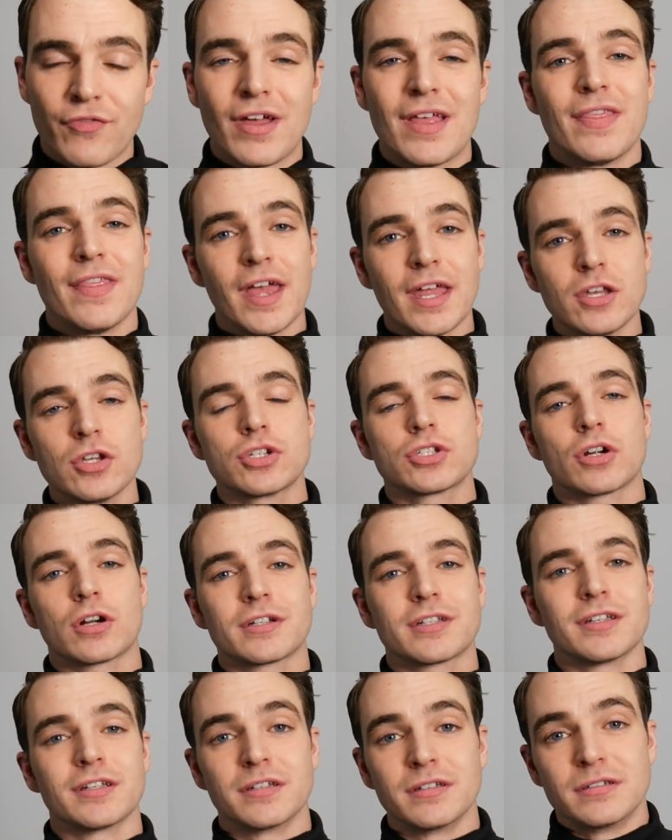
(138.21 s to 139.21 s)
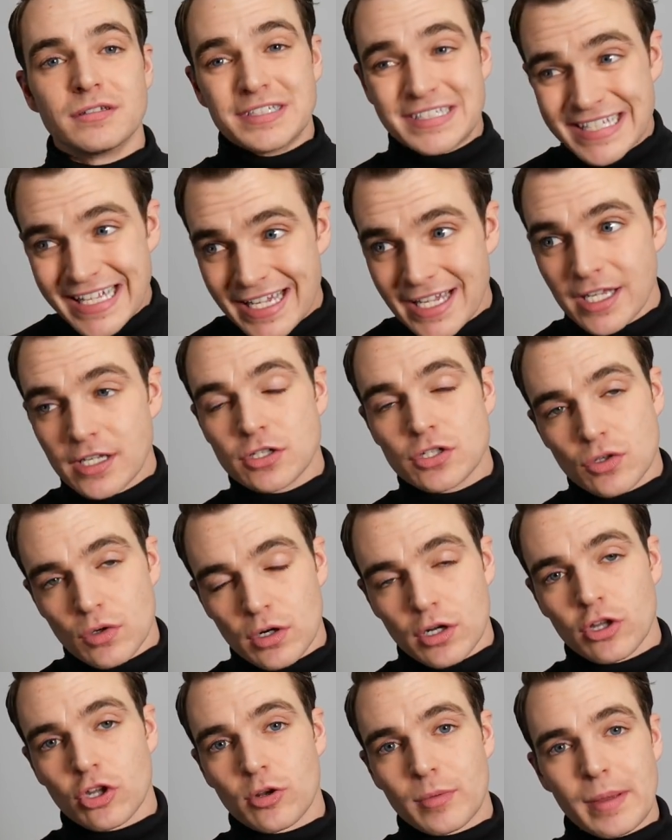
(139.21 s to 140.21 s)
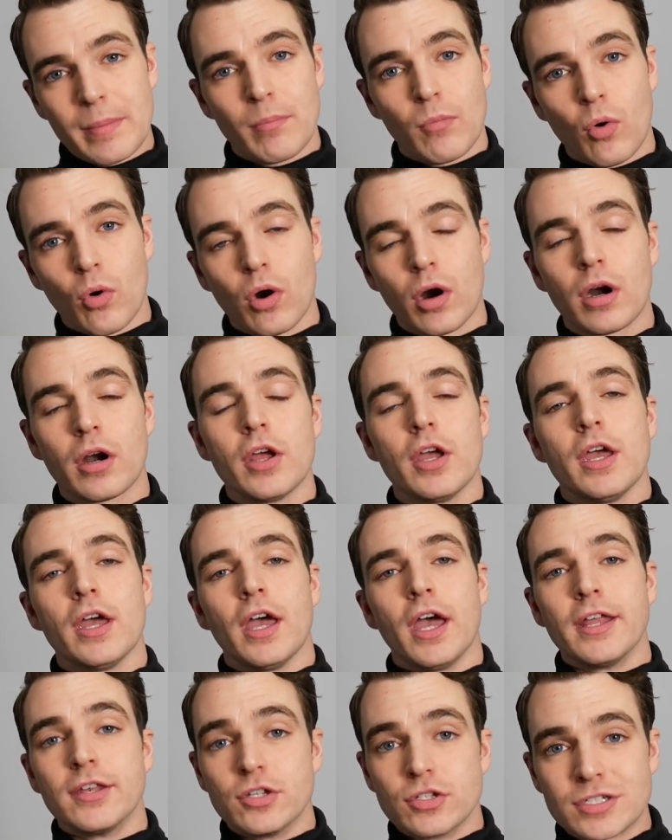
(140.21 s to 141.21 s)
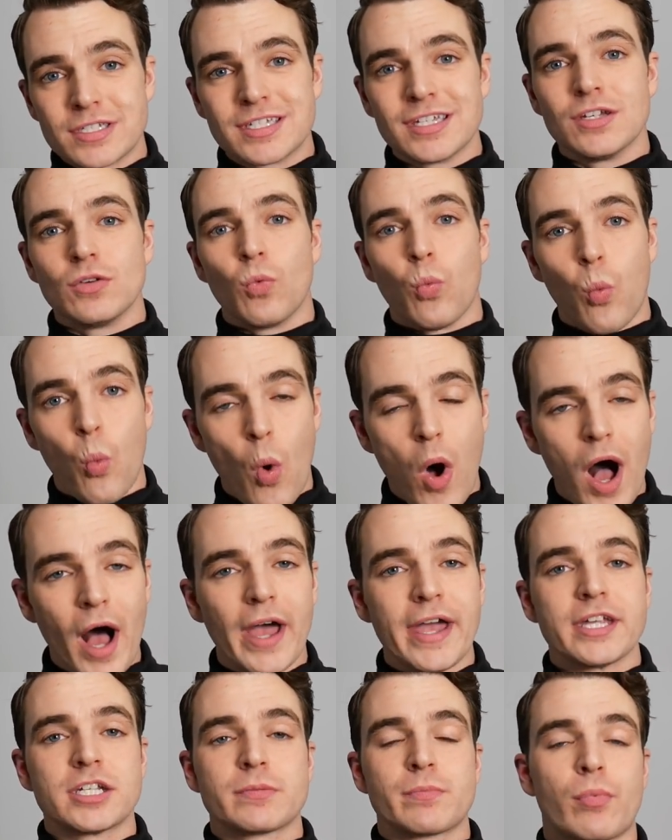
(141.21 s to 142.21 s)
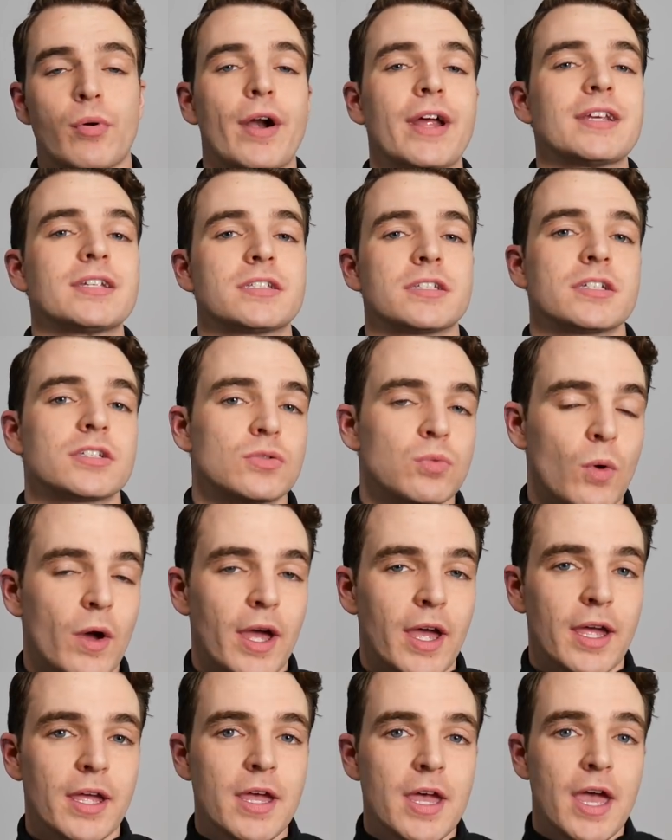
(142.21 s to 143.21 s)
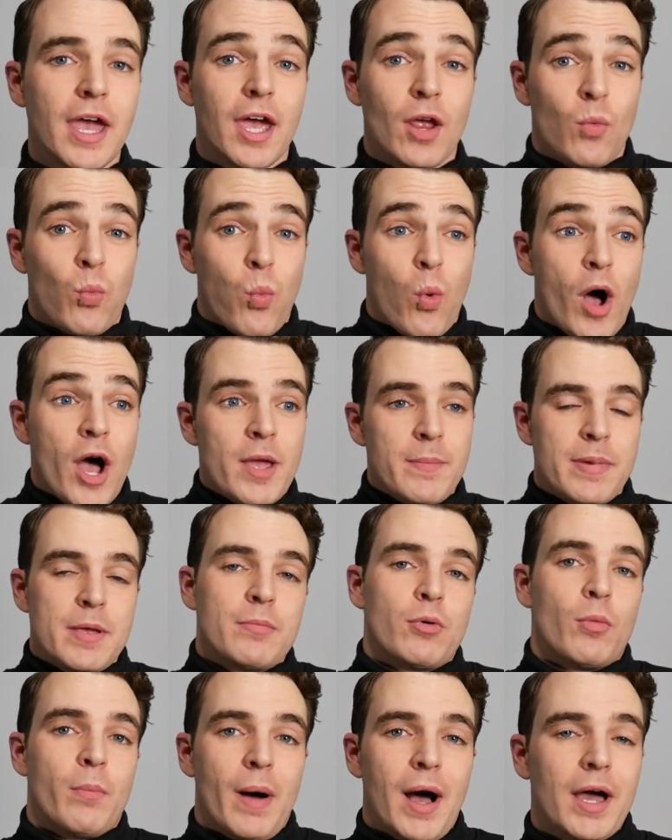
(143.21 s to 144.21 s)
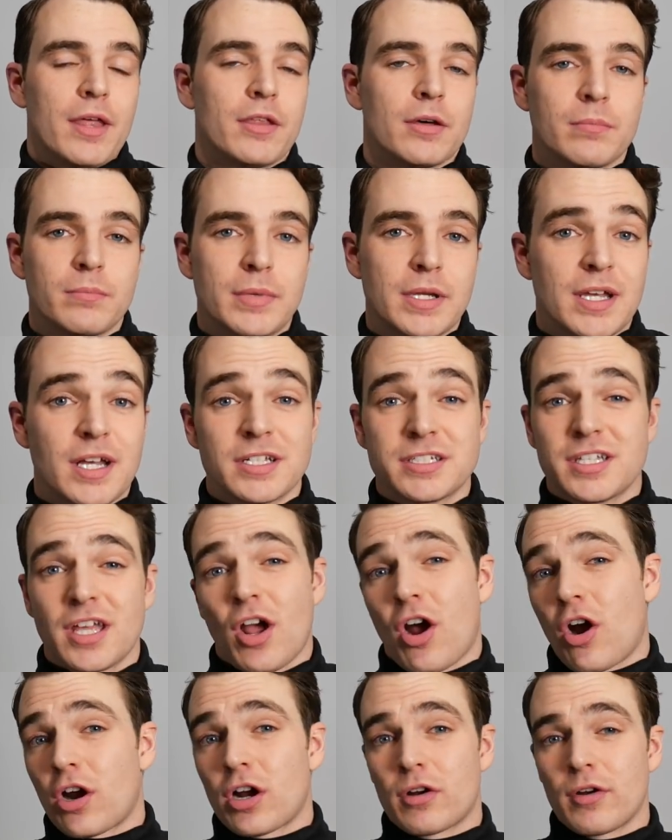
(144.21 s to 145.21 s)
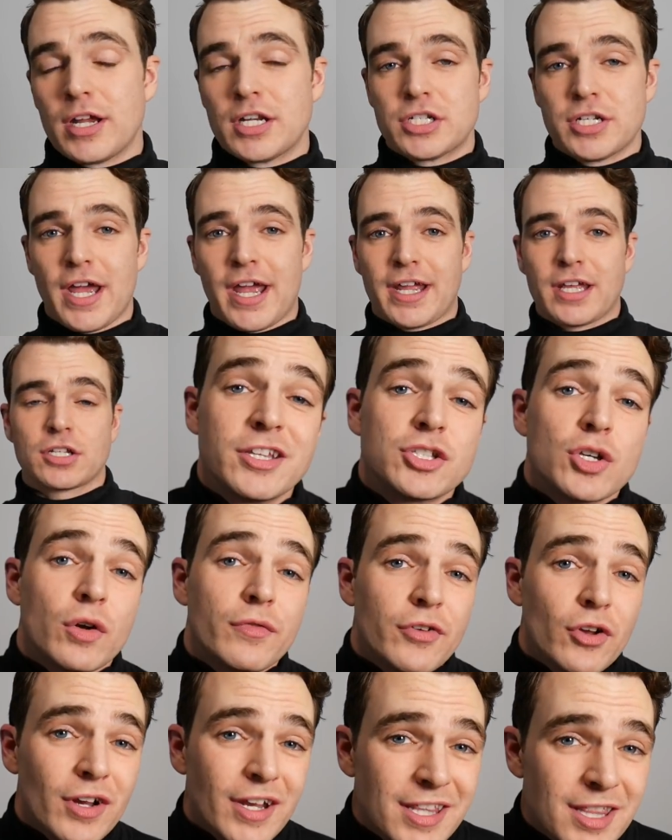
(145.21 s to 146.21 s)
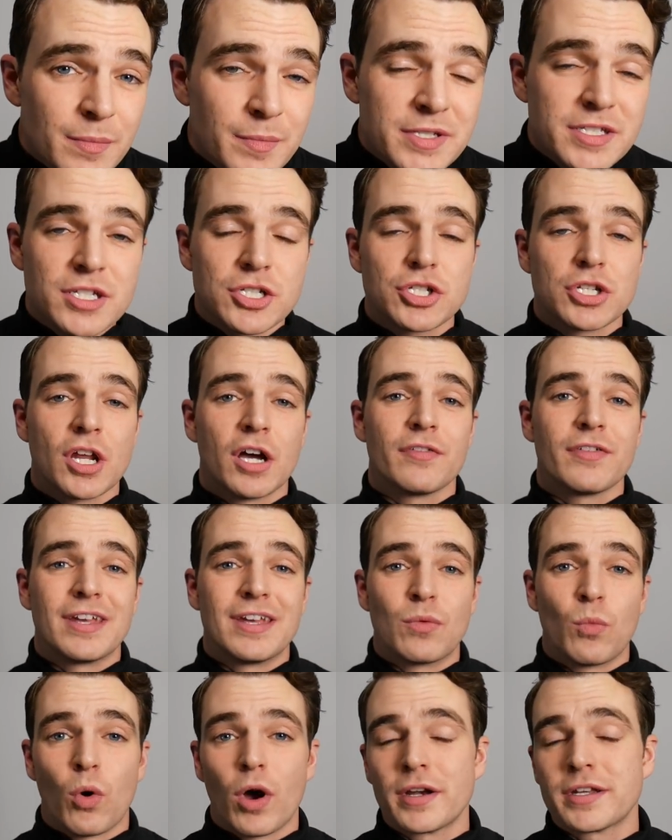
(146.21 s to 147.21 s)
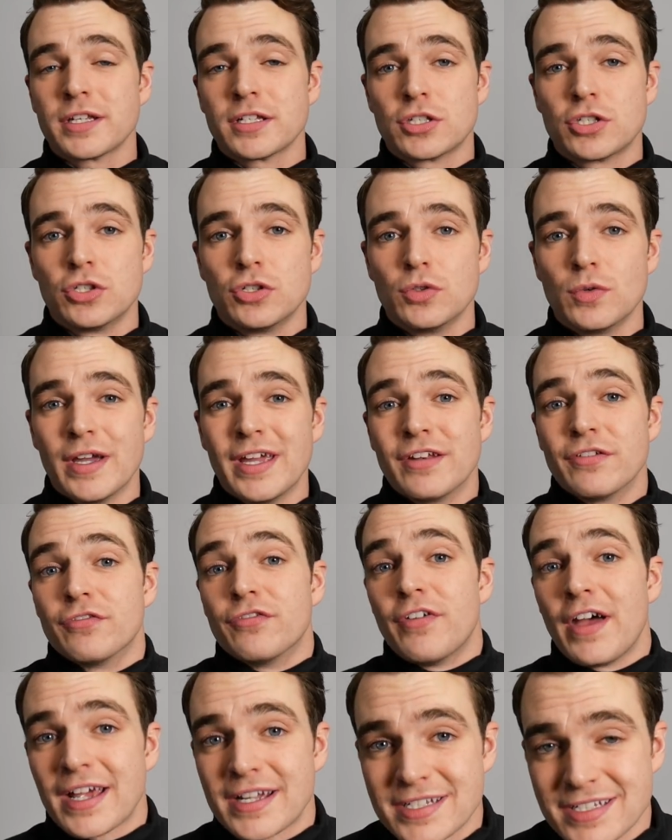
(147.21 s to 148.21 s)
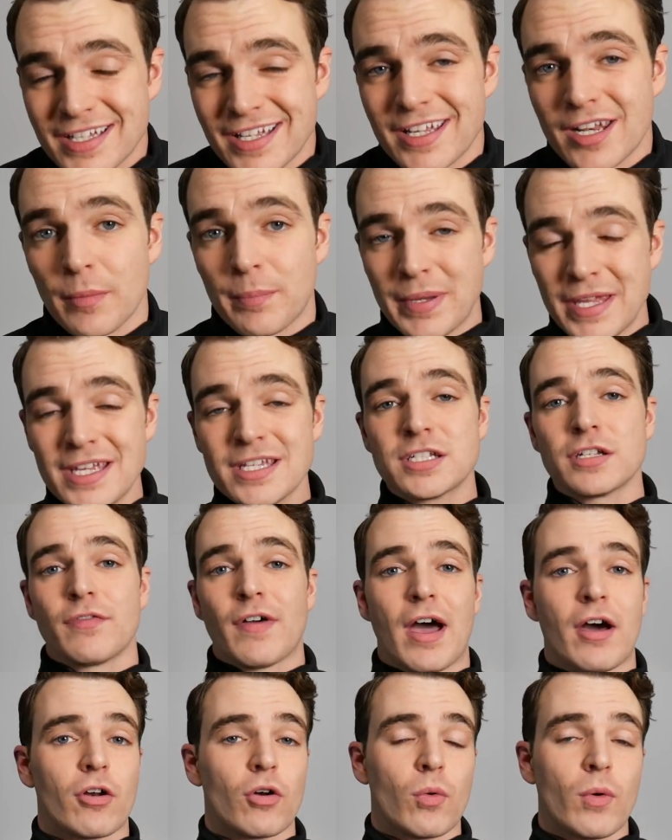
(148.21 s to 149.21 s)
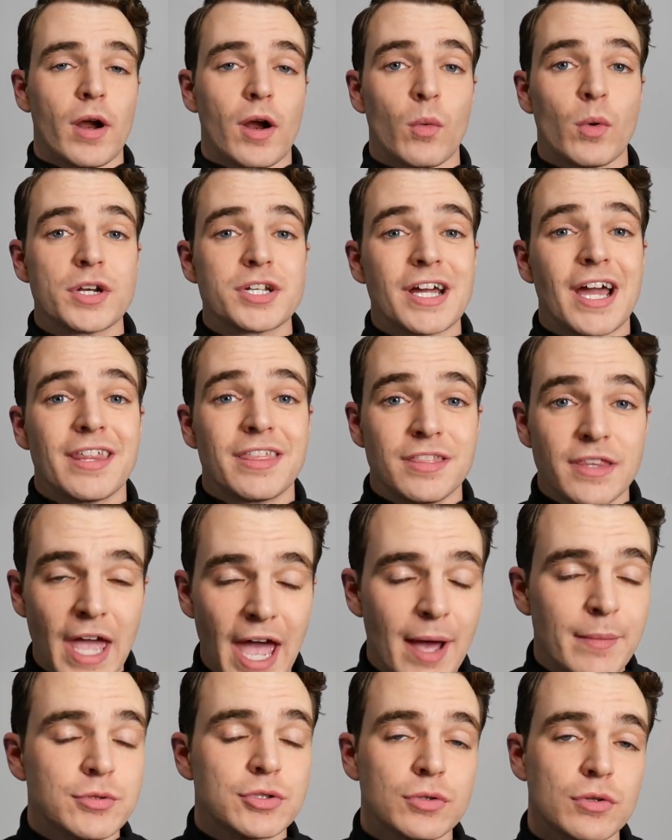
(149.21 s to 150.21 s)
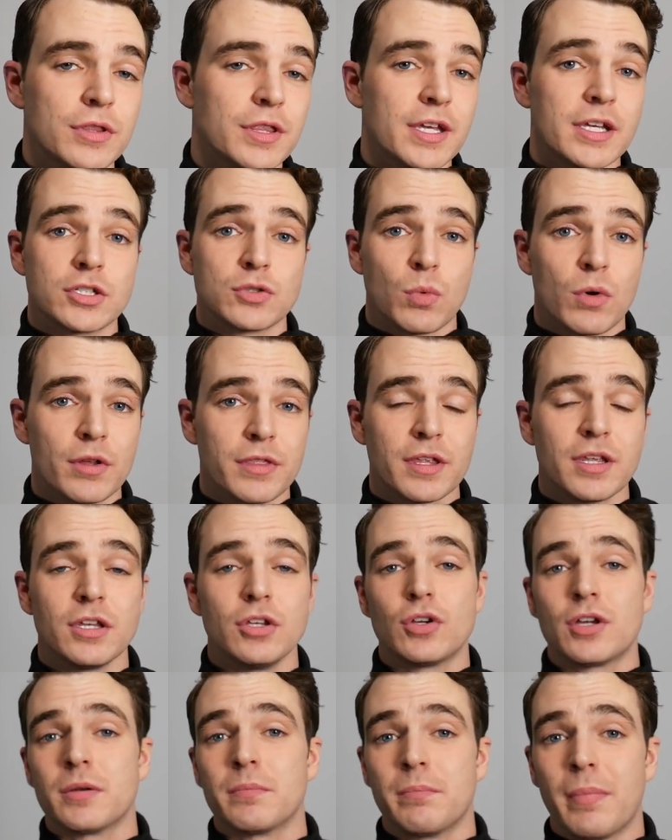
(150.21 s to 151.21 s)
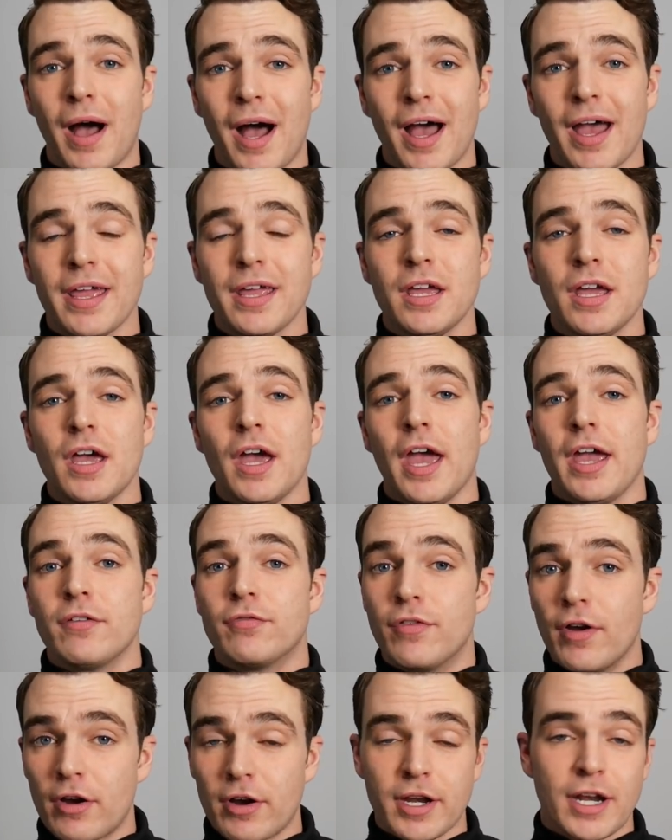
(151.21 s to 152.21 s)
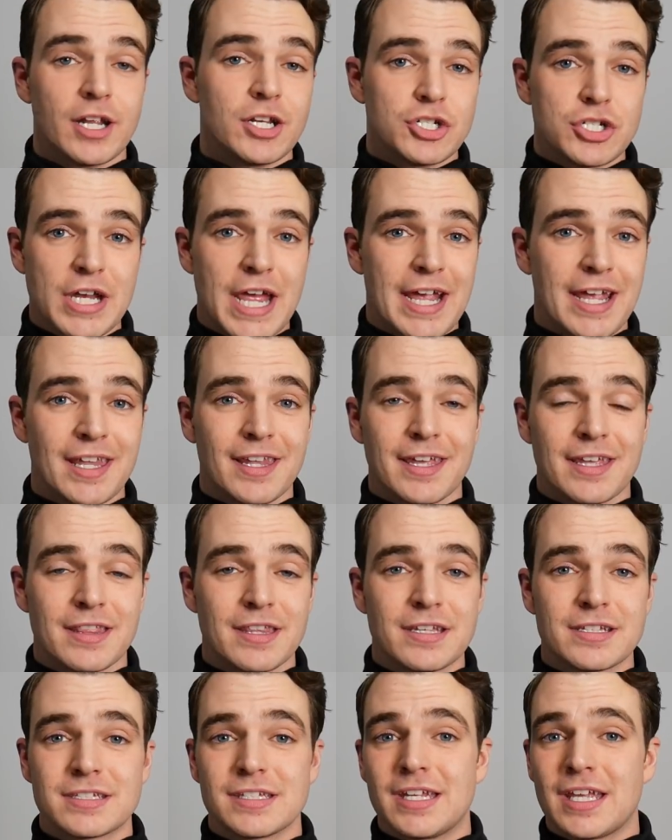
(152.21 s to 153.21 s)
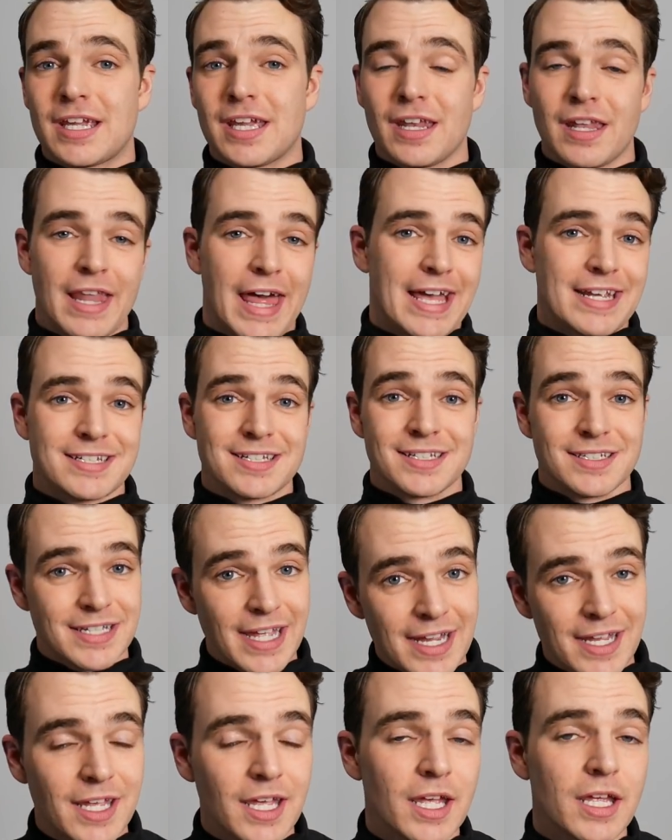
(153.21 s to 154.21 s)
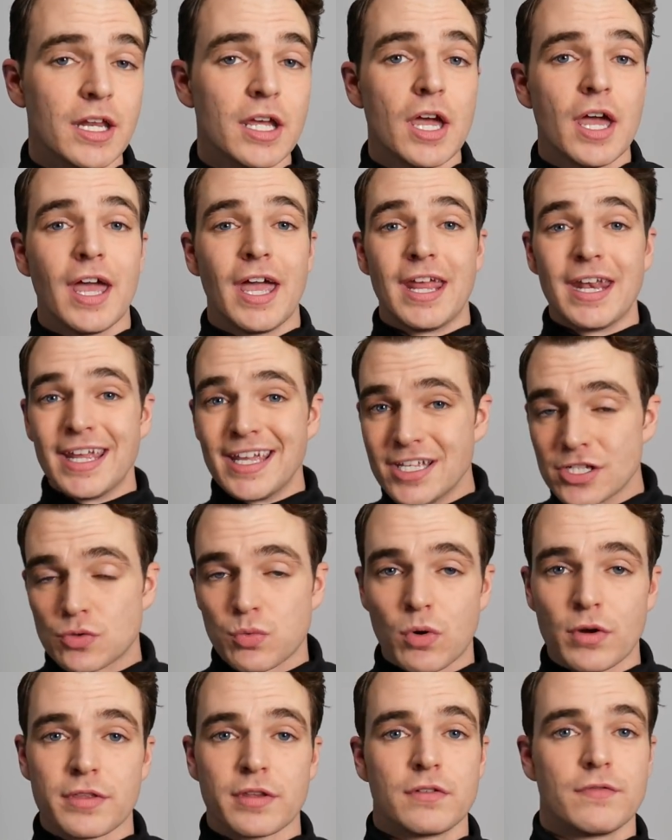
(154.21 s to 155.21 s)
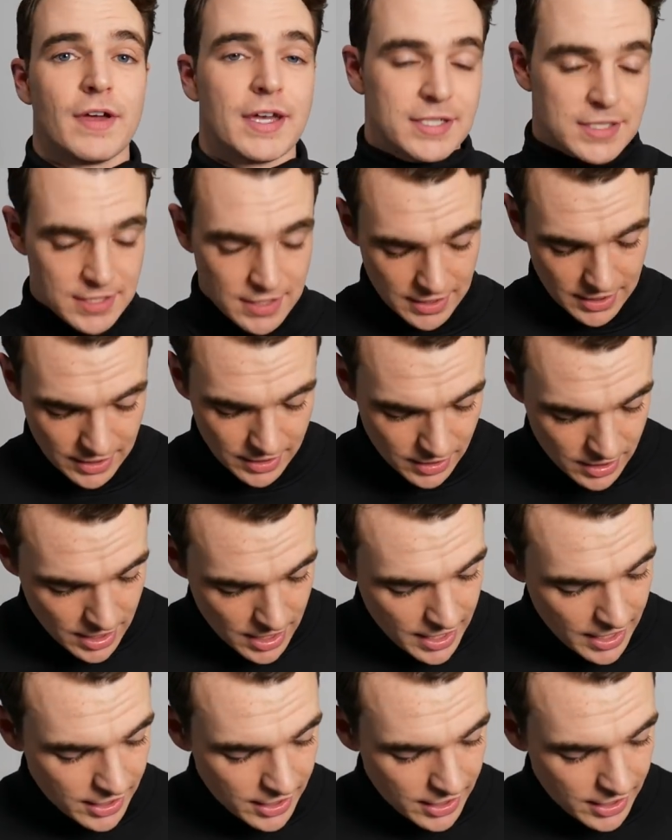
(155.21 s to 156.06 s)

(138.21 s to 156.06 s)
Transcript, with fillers: And then you start to dig into it a little bit more and you see why it's priced this way and why people buy them because they are great jackets. And so if you're in the position of and wanting to invest in a piece of outerwear, which I absolutely think is worth it, you can buy a very nice jacket like this and it can last a decade. It is worth investing in.